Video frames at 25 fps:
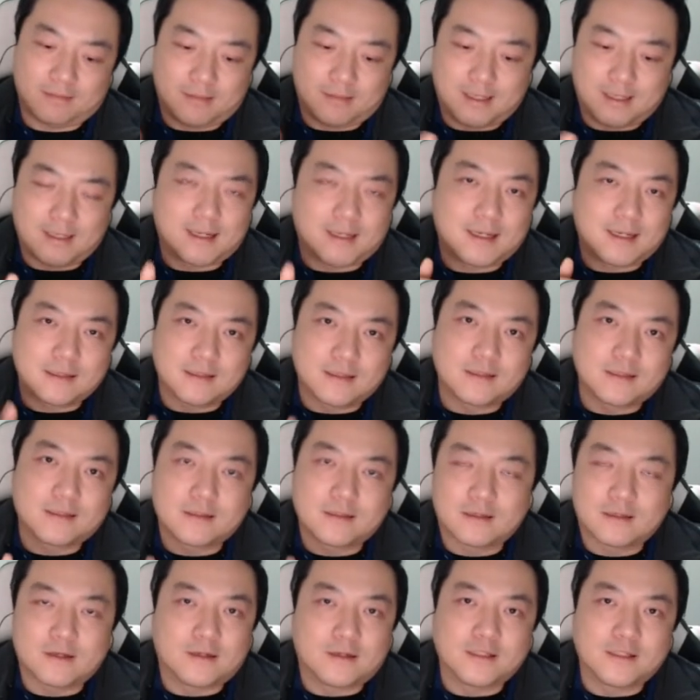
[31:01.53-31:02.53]
has
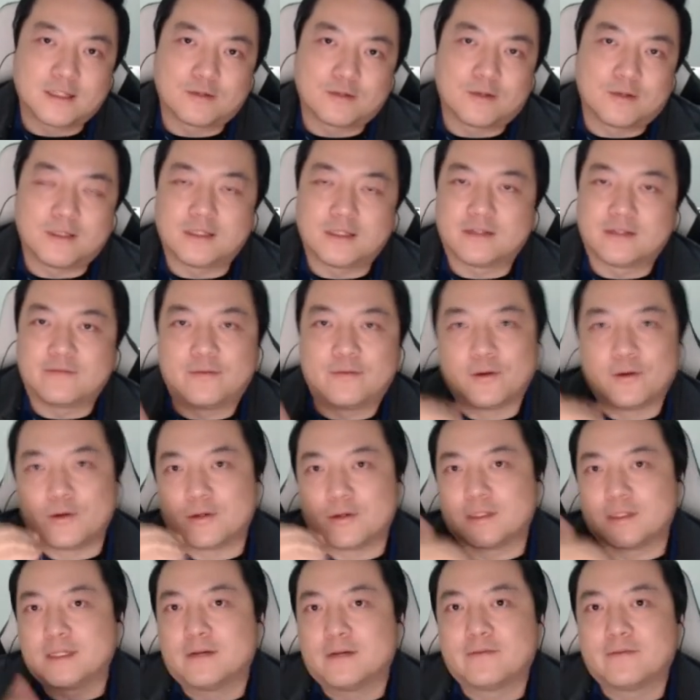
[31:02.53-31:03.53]
consequences for your
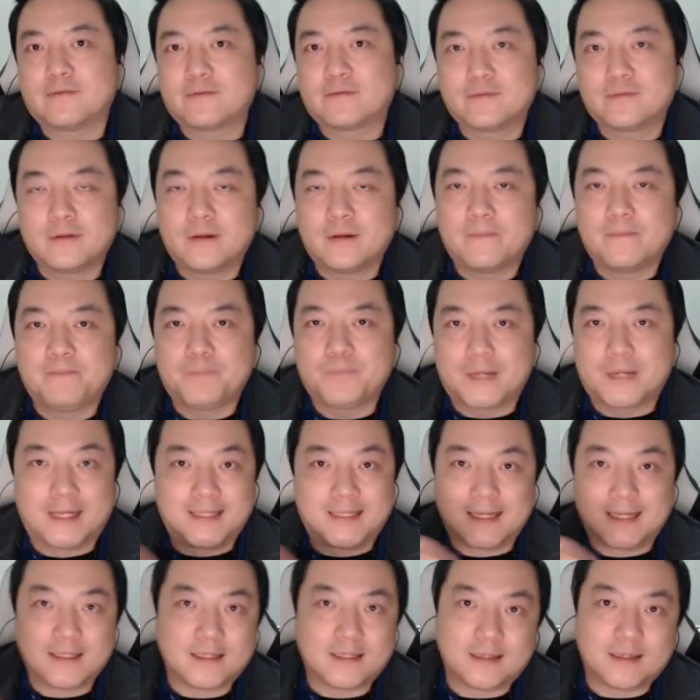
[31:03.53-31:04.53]

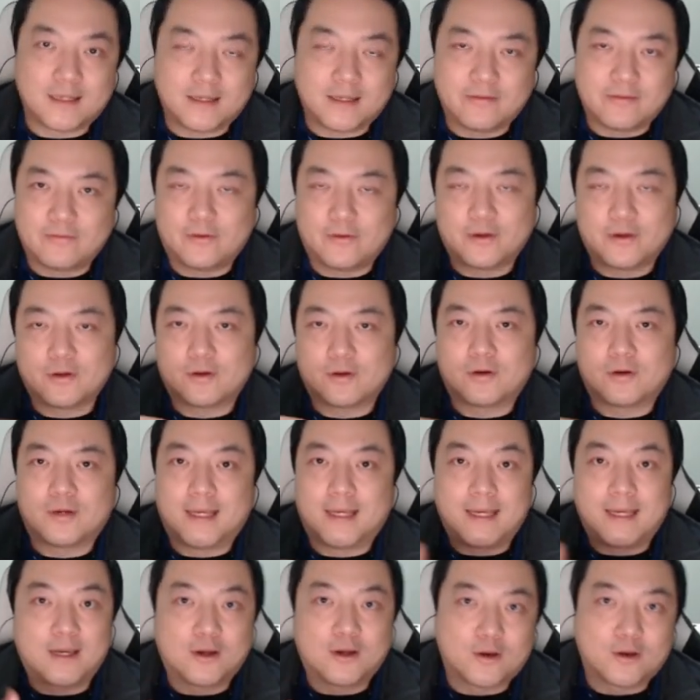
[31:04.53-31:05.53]
self-identity, for your
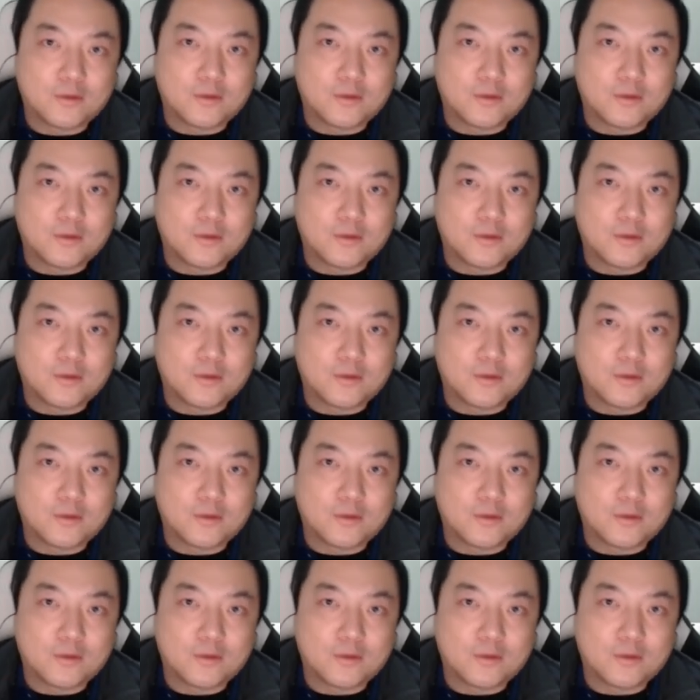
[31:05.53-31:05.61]
ego.